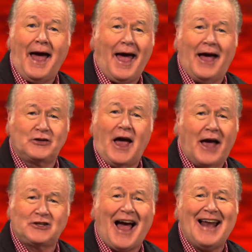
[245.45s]
as,
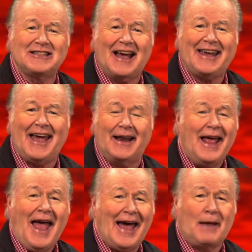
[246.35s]
as tight as I can,
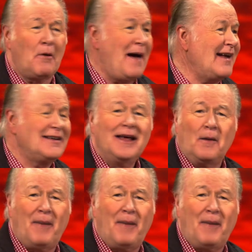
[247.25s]
and I'm about,